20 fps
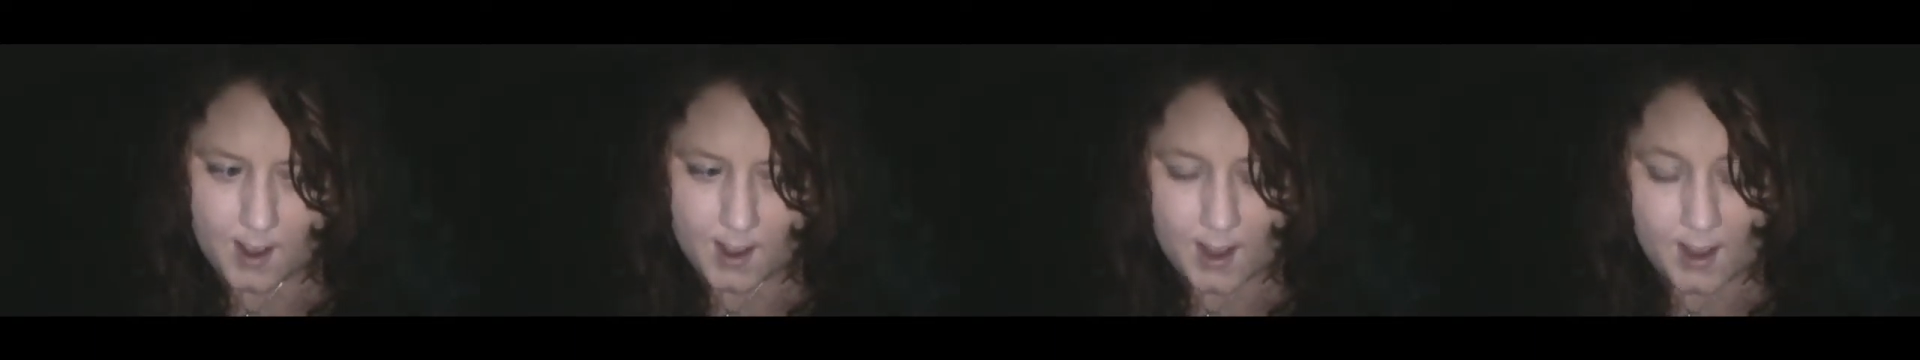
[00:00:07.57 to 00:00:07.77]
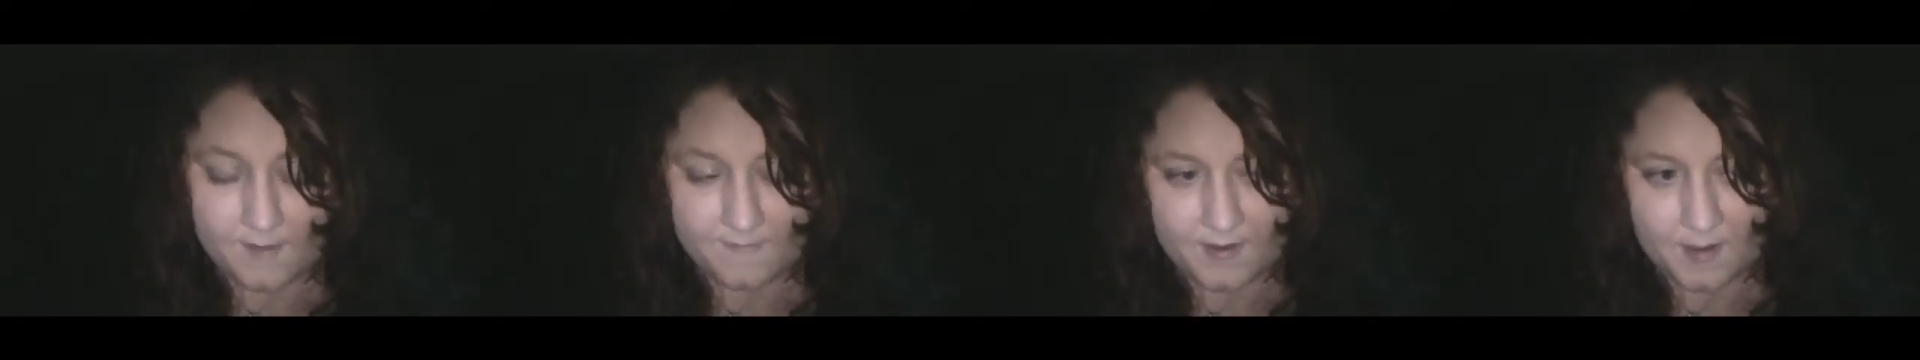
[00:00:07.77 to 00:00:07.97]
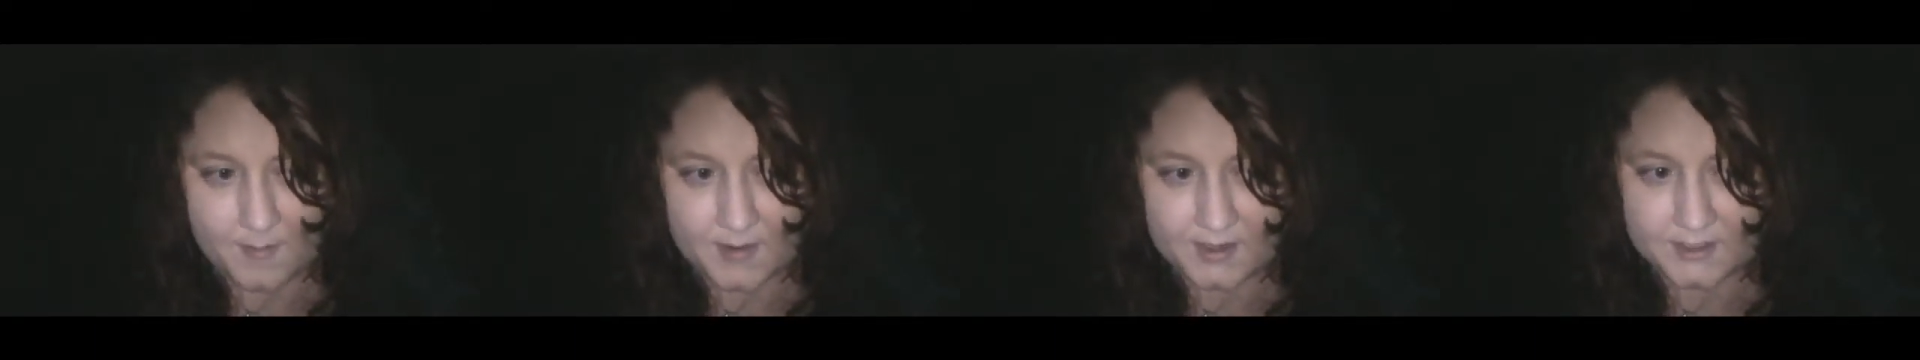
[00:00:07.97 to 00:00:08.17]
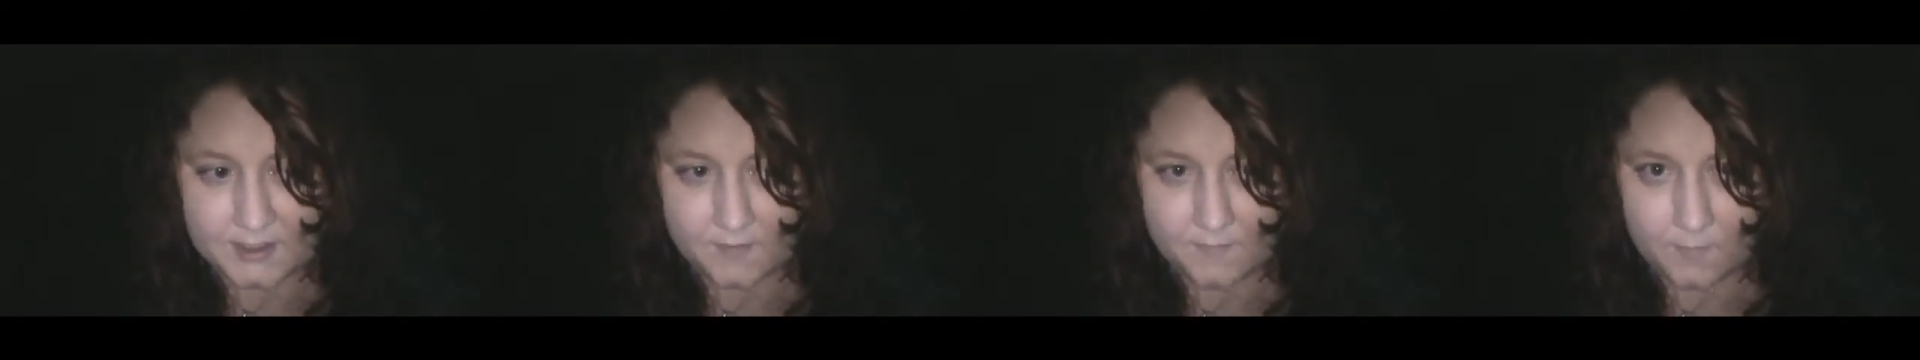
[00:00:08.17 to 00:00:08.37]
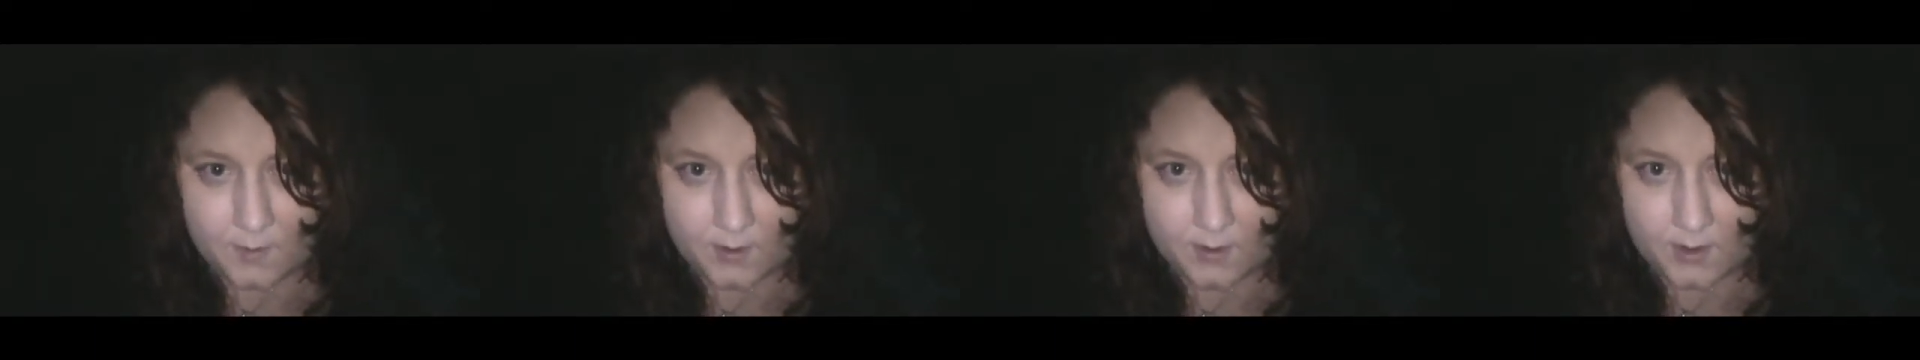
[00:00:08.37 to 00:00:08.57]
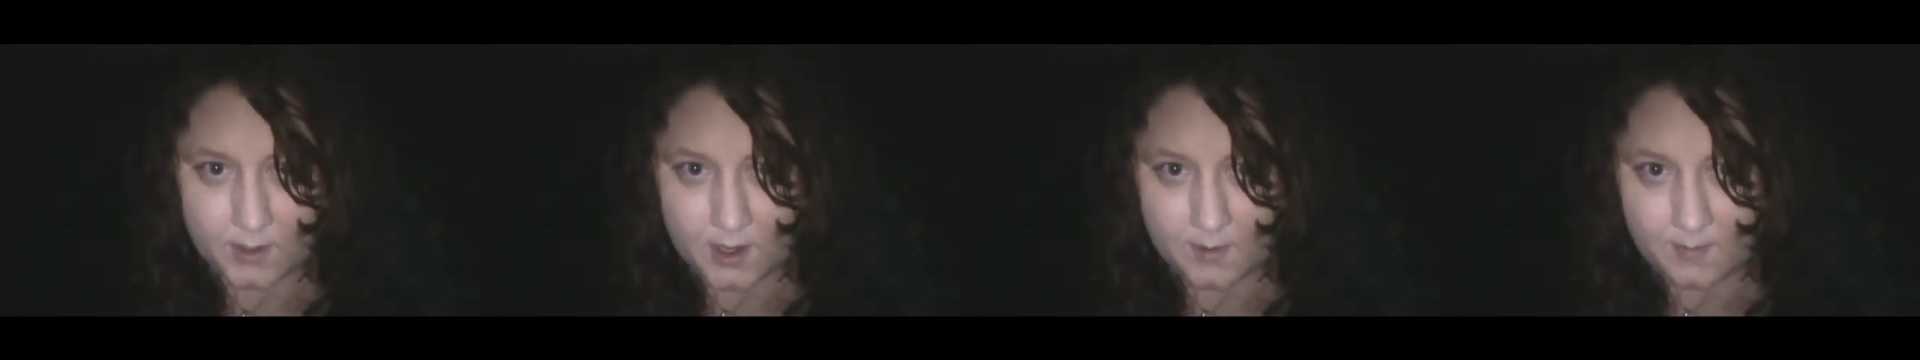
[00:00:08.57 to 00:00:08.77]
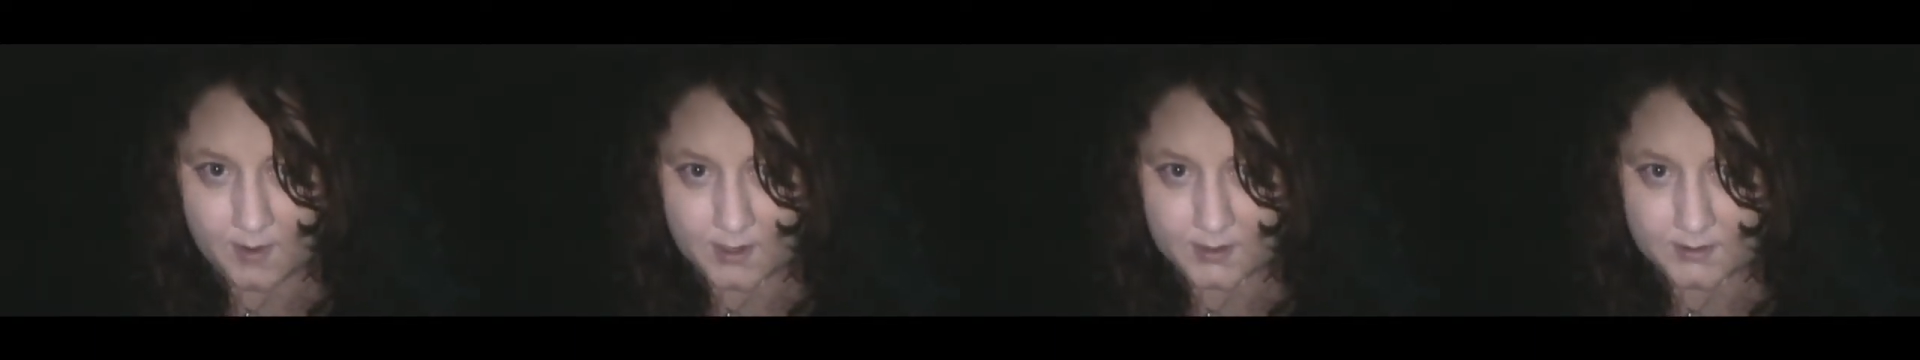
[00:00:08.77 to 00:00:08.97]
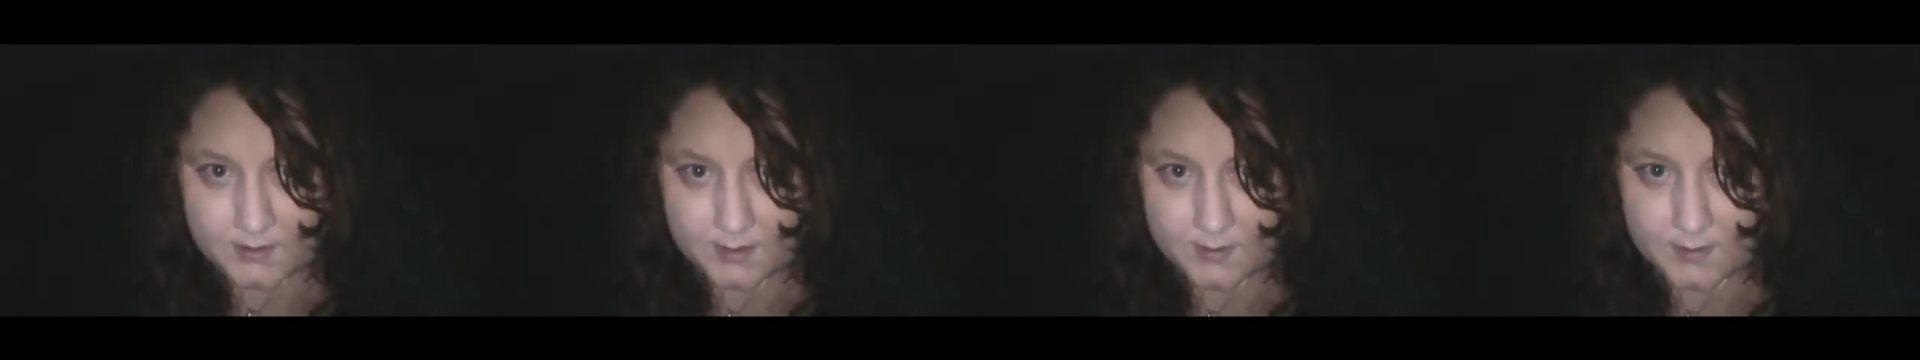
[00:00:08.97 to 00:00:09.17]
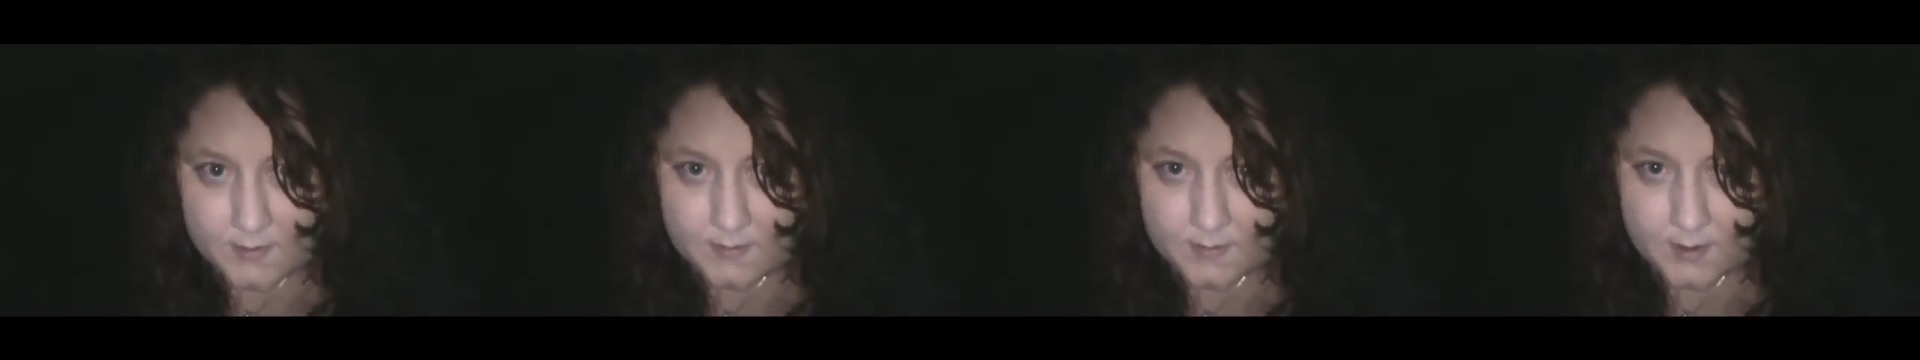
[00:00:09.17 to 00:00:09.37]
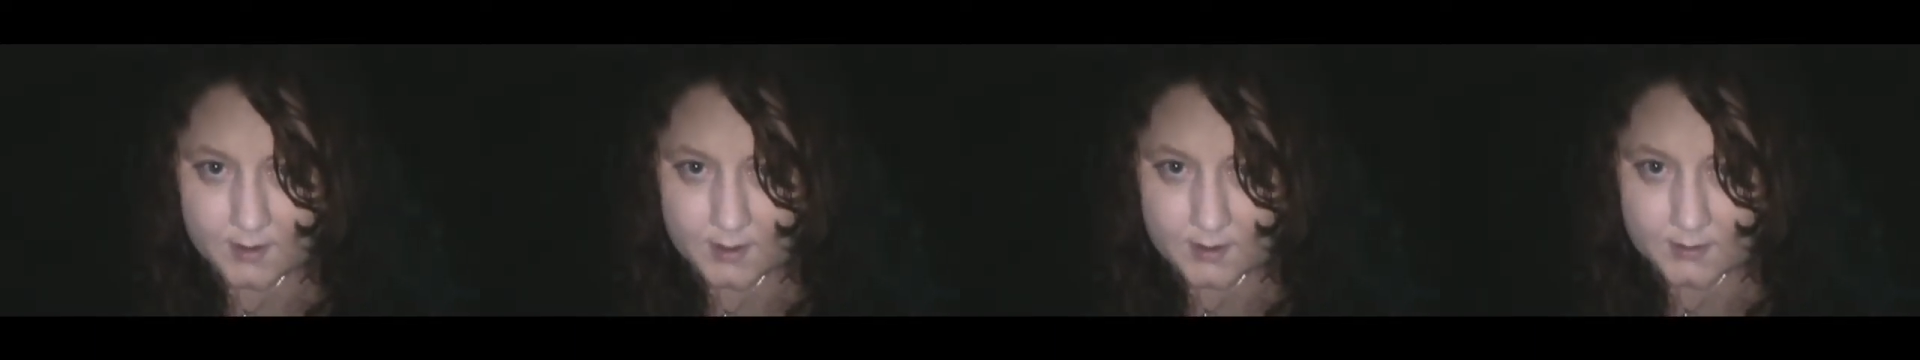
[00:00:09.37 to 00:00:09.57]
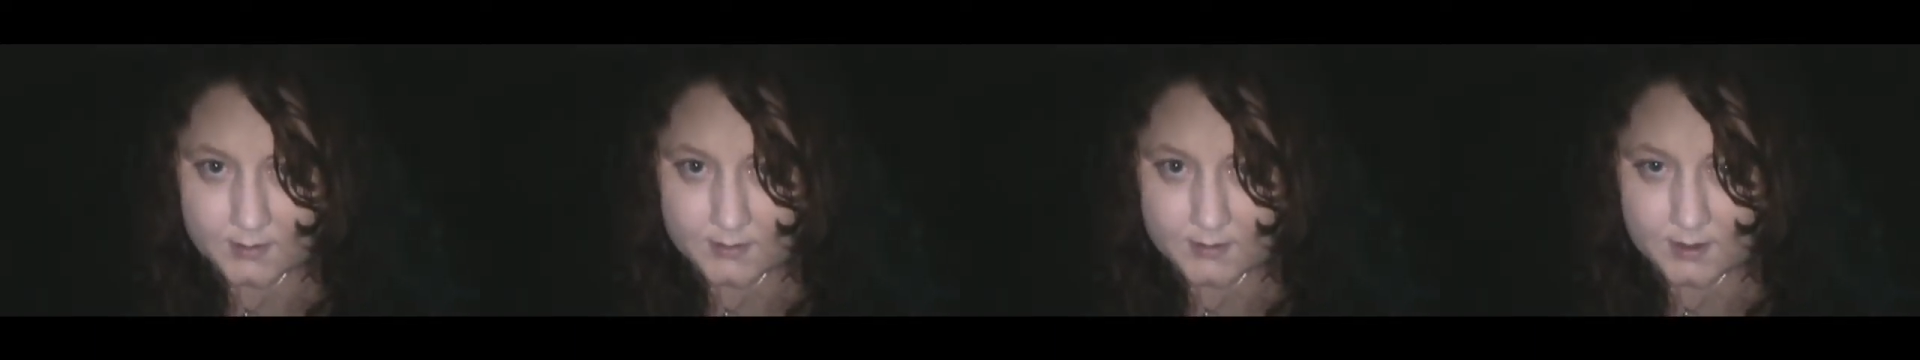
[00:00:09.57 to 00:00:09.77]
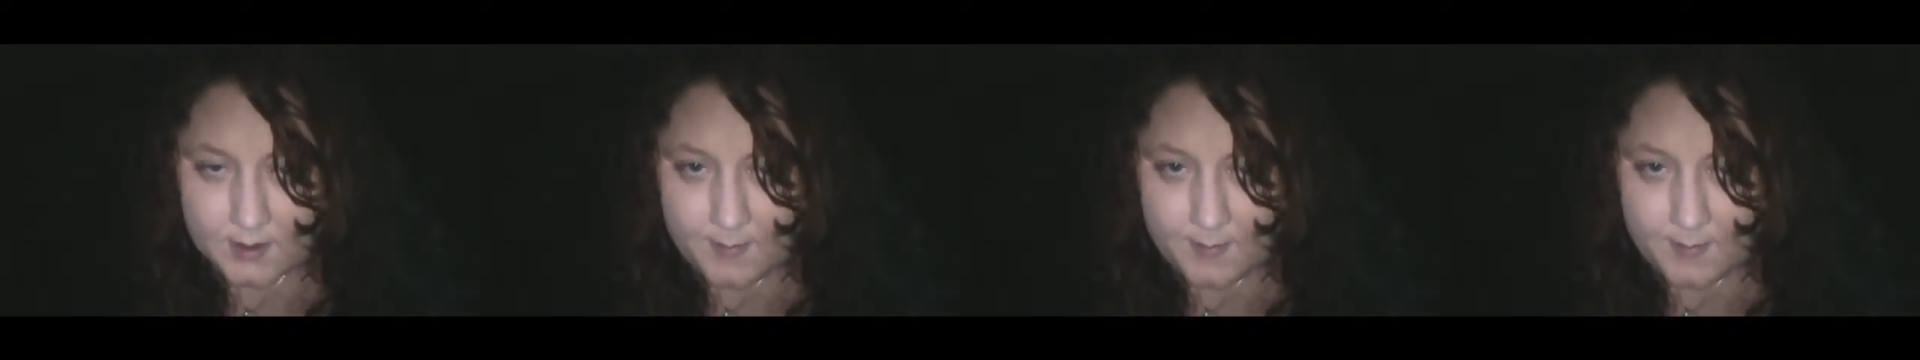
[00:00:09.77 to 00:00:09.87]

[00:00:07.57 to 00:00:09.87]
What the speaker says: I find myself wondering, amongst other things,